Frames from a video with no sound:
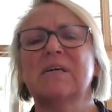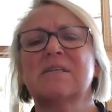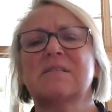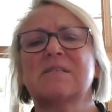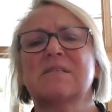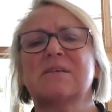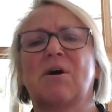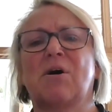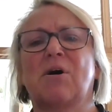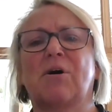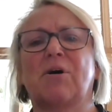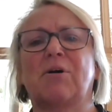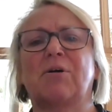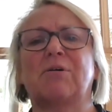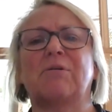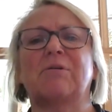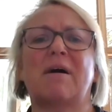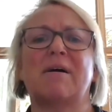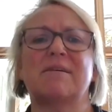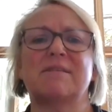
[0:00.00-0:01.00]

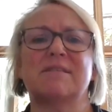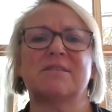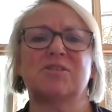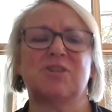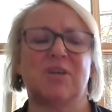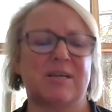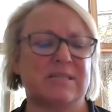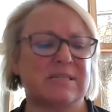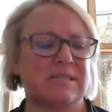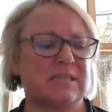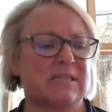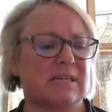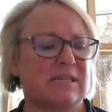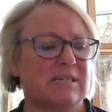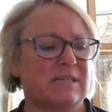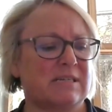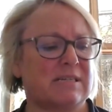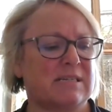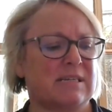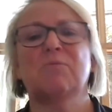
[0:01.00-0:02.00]
So I suggest
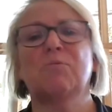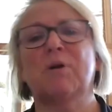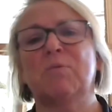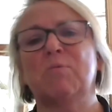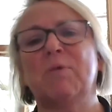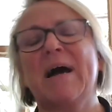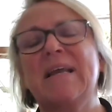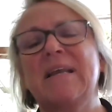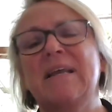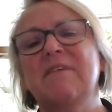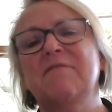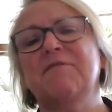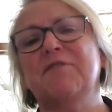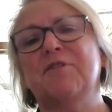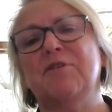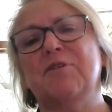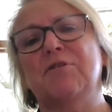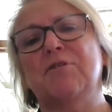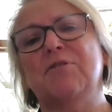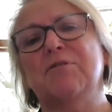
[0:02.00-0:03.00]
that we're waiting
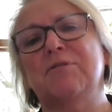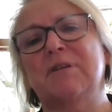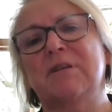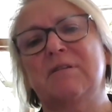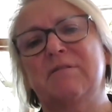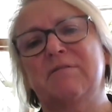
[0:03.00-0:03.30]
for